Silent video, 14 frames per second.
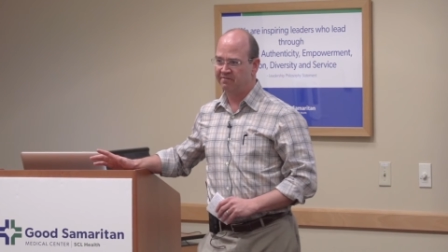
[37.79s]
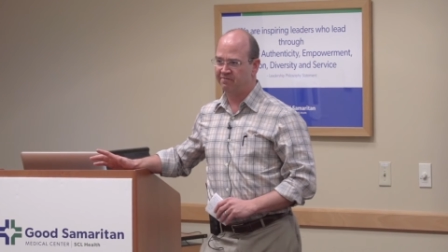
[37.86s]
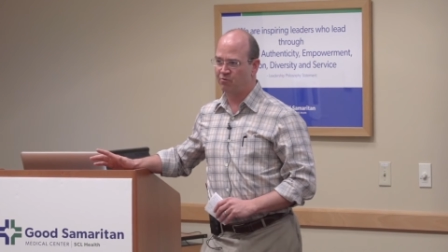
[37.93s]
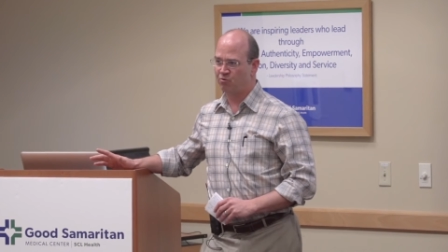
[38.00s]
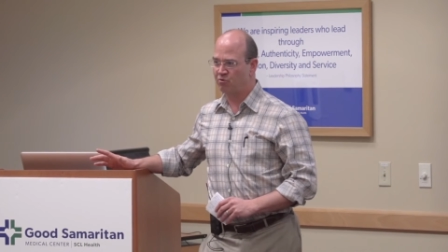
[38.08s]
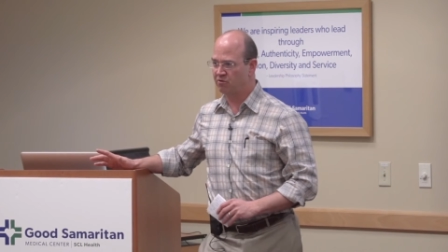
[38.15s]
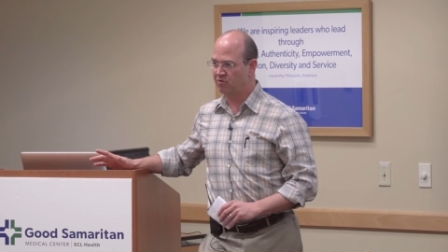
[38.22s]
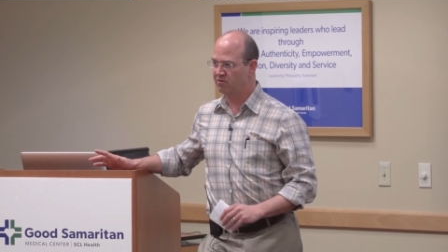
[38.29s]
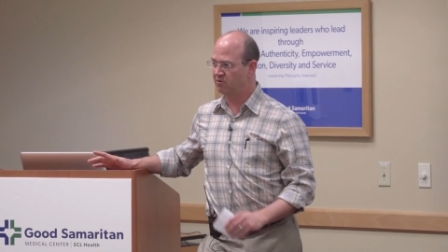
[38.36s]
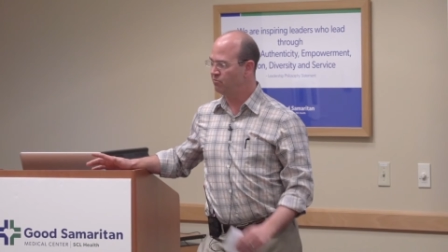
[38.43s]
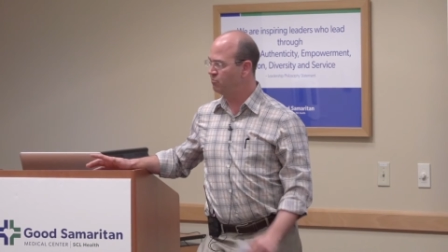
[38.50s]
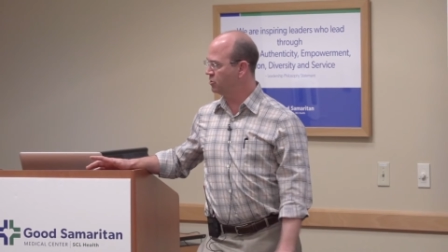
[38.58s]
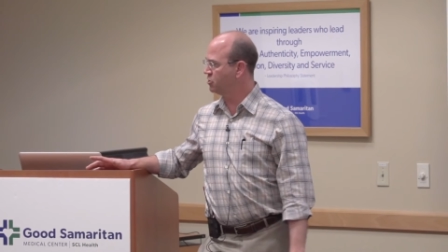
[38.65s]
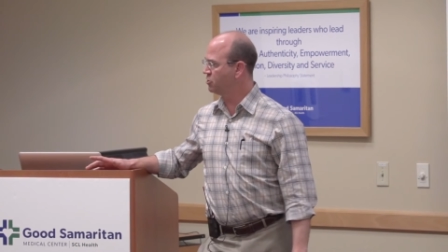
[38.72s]

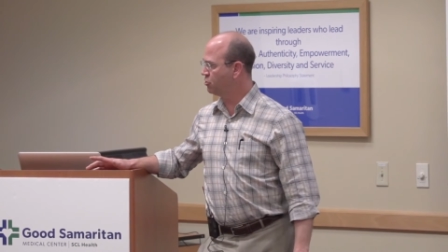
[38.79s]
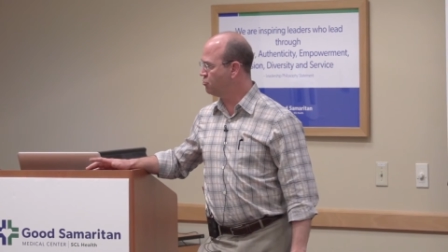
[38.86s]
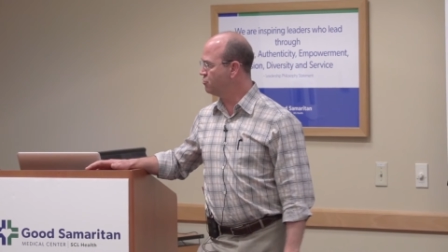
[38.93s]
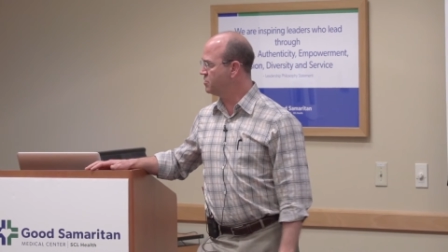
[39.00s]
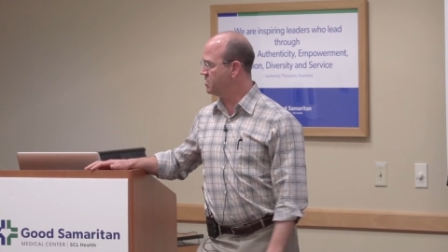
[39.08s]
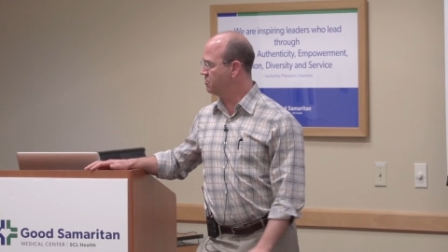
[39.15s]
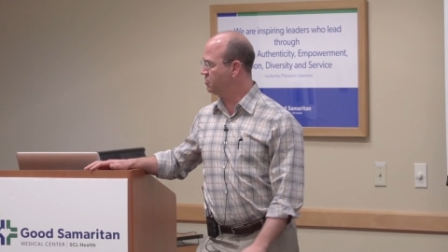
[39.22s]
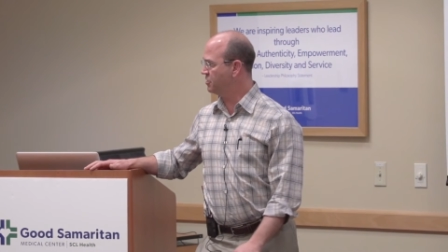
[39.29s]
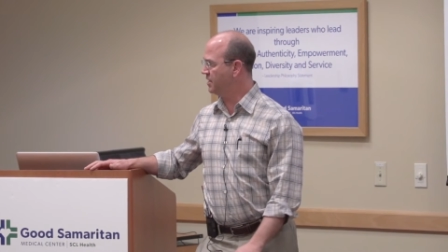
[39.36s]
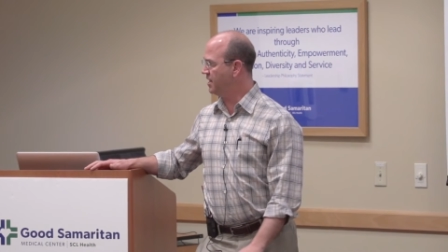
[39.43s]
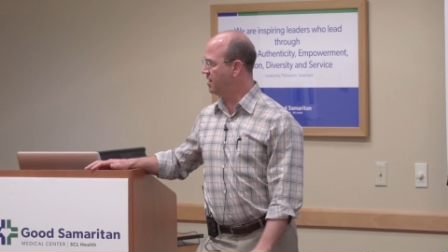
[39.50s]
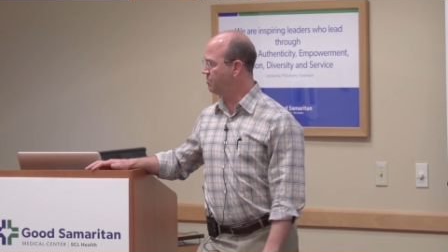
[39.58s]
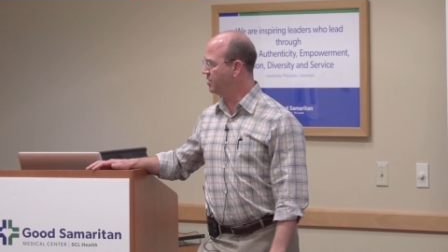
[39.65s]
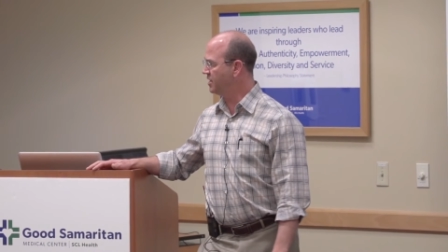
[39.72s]
for almost two
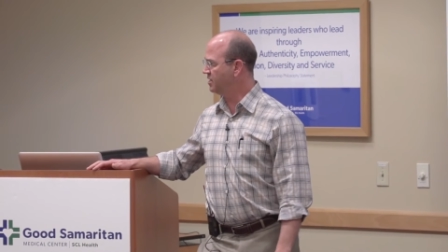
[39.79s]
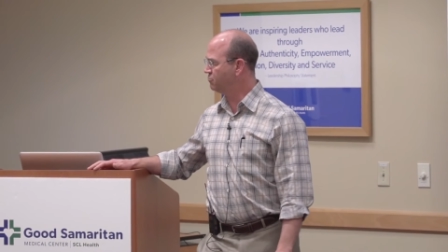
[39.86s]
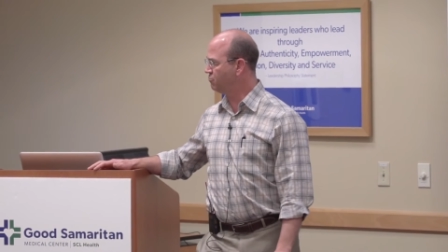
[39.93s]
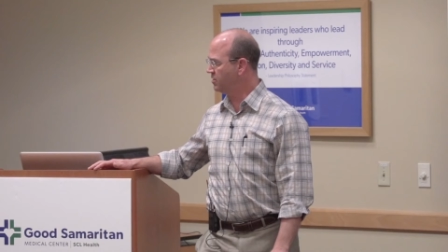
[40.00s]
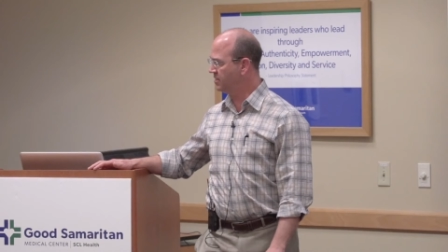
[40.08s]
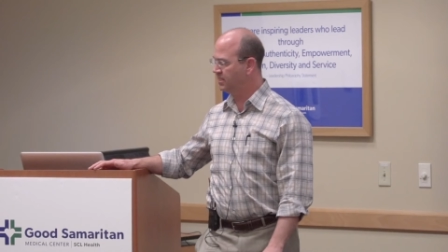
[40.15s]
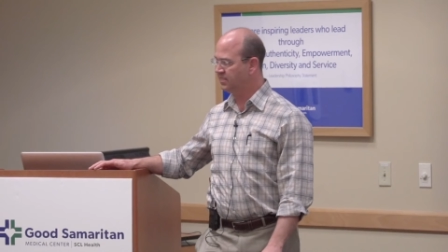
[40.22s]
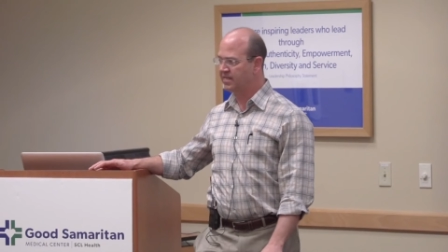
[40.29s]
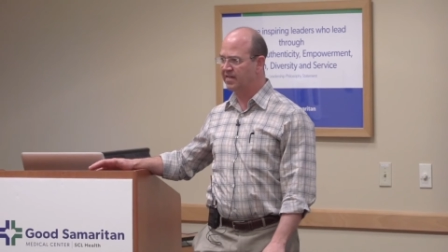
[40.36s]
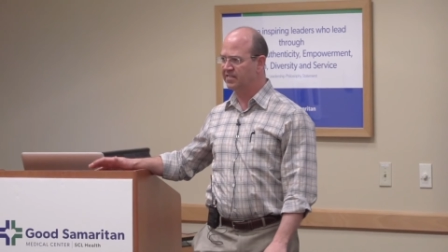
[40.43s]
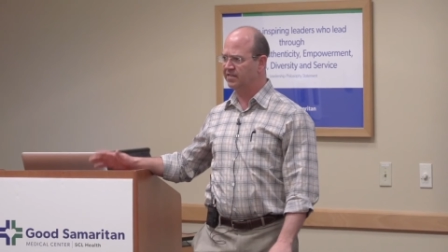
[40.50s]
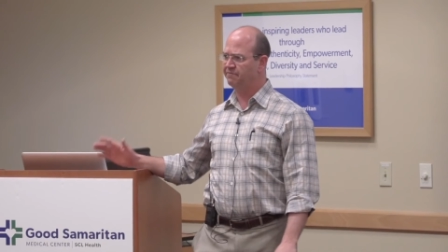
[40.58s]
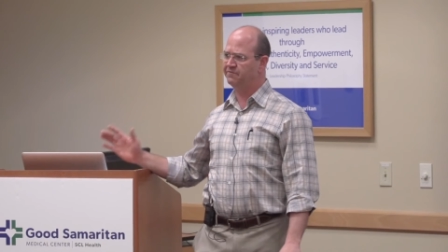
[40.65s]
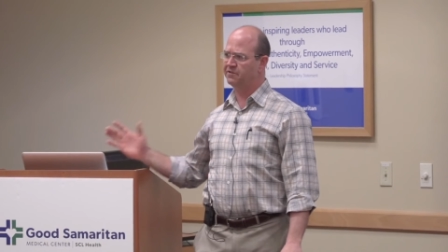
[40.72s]
years now, but he's one of these
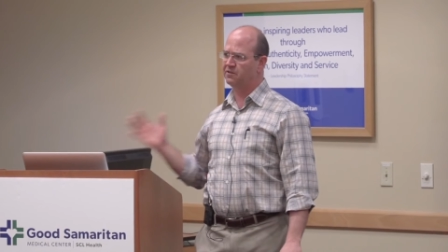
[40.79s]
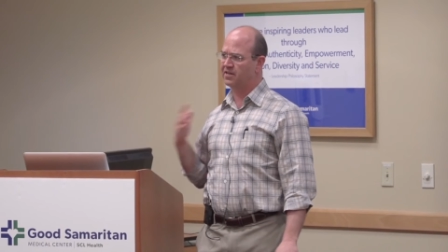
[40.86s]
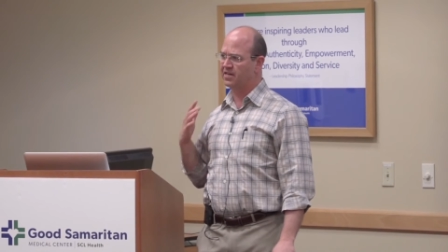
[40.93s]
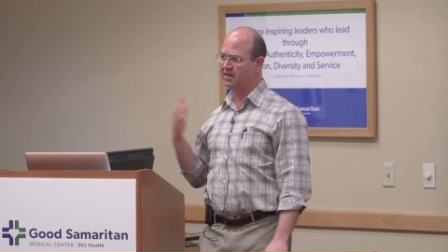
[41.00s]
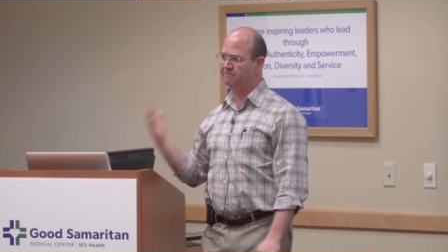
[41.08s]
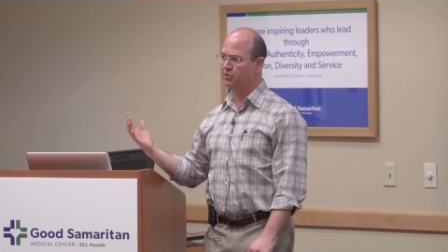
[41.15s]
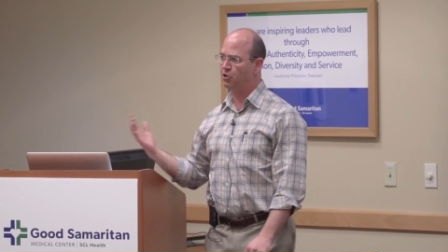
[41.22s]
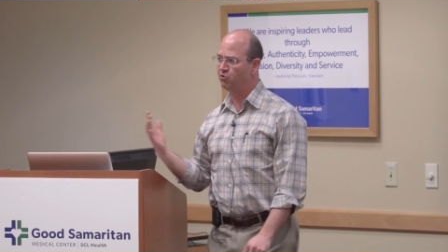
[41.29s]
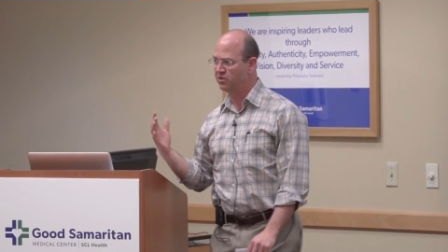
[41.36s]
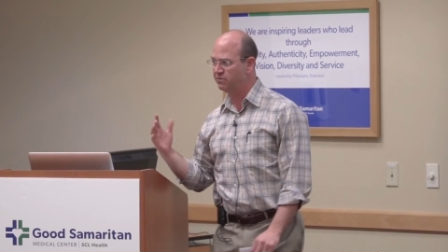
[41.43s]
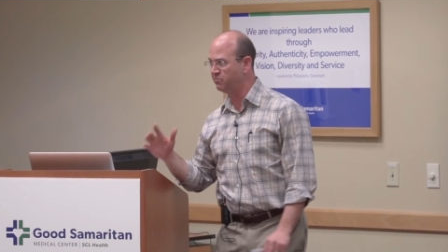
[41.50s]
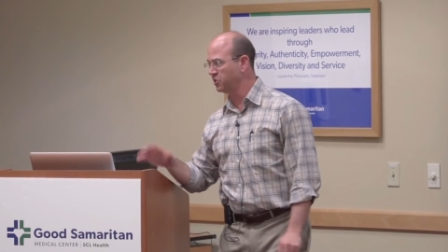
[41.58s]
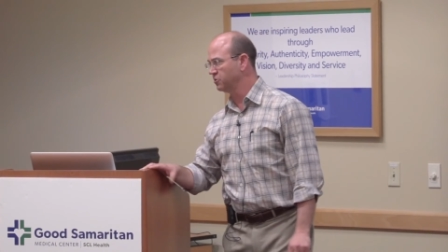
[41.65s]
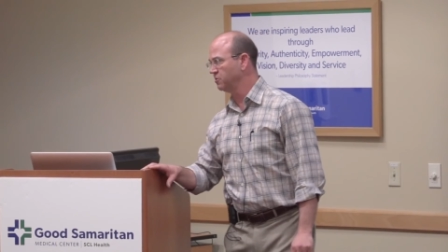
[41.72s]
guys I feel like I've
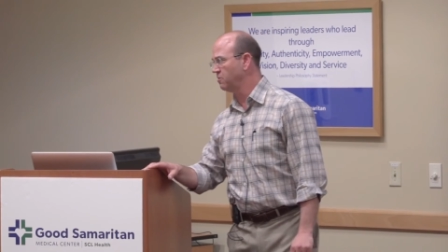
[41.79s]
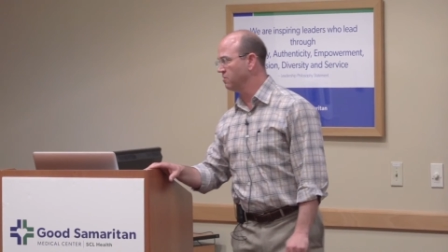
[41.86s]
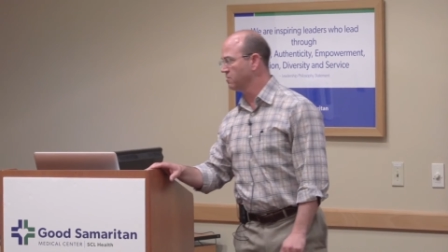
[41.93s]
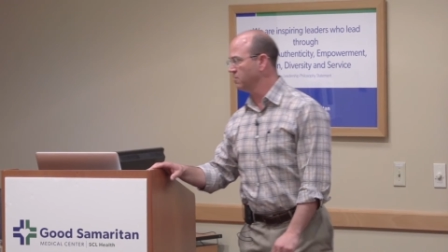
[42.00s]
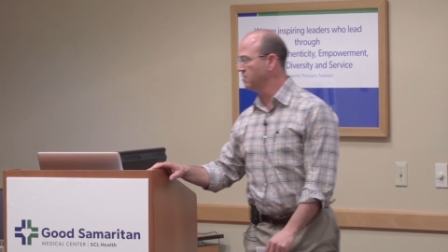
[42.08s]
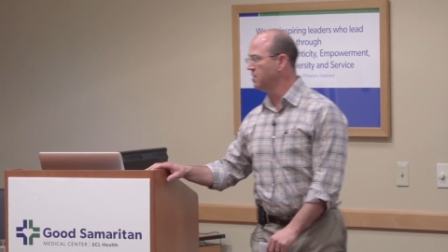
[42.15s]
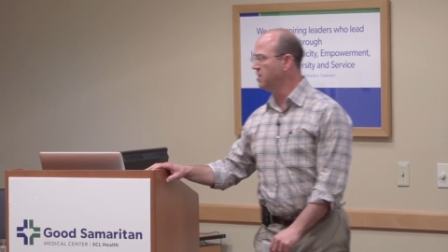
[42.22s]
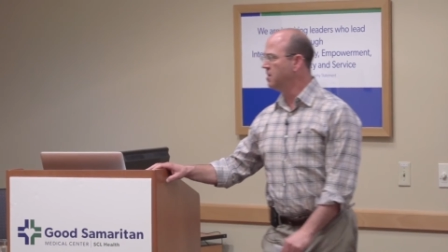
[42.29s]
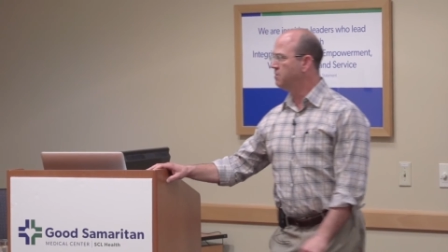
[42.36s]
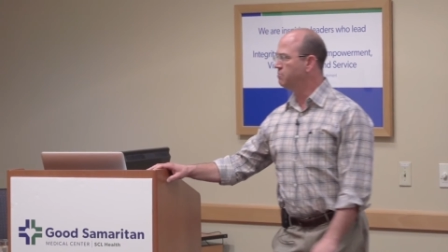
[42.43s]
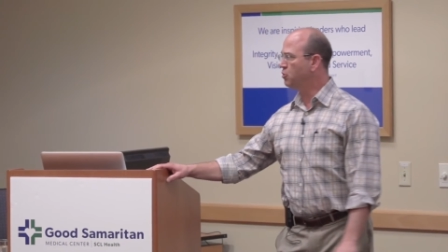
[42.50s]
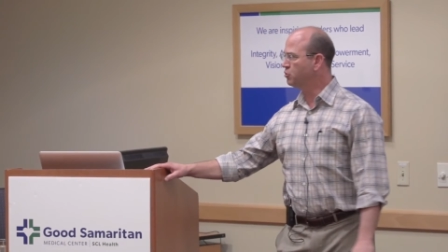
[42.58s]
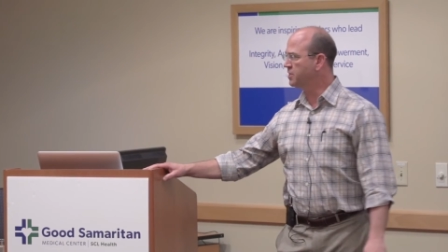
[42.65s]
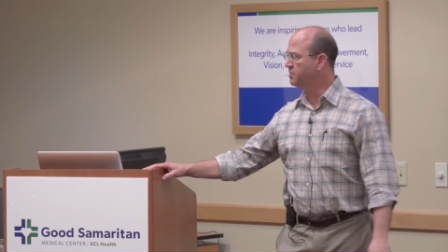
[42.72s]
known him much longer,
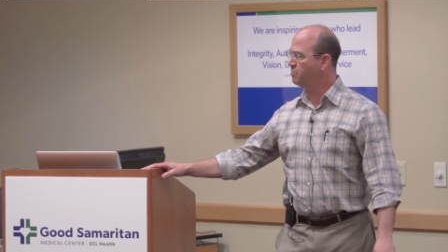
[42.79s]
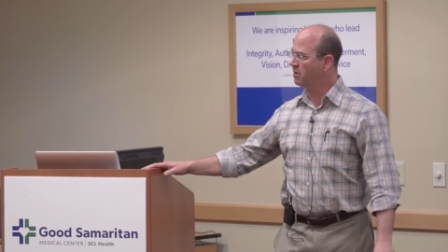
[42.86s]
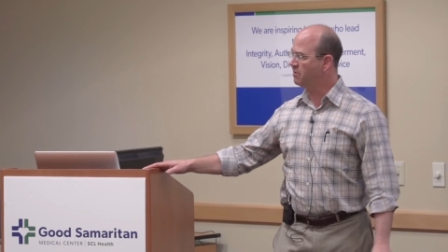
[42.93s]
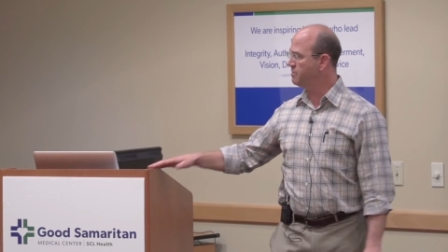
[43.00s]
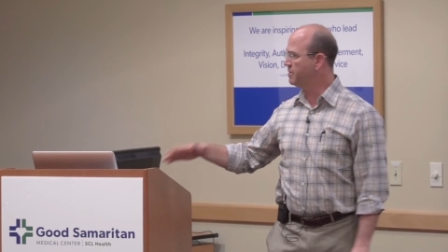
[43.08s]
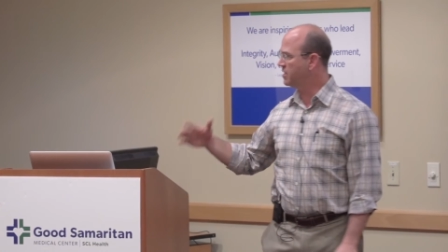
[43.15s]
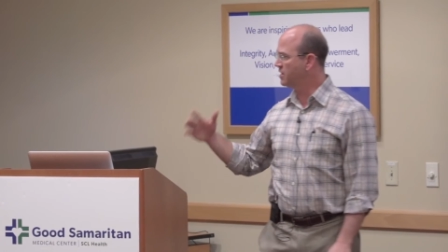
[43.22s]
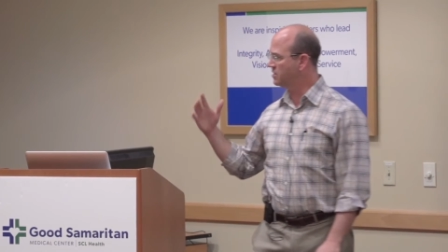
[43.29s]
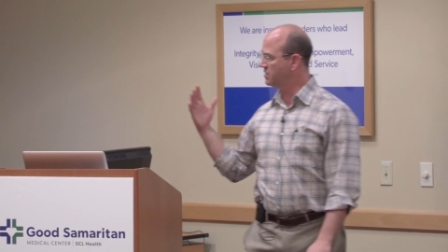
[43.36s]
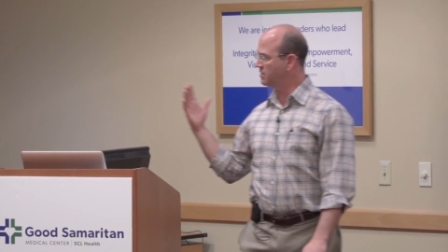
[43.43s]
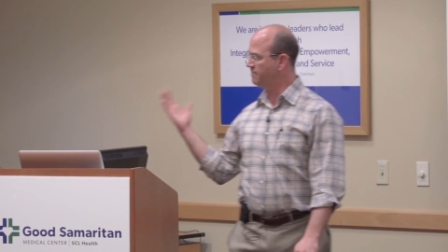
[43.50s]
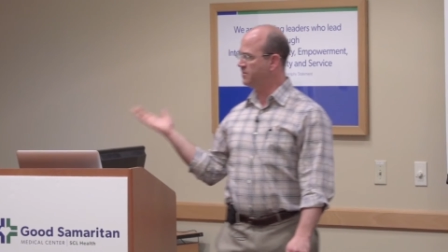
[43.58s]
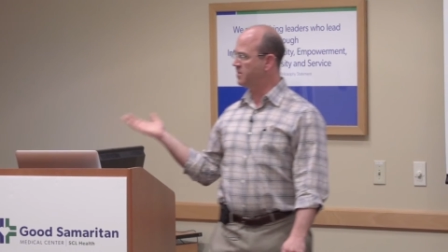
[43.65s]
mostly probably because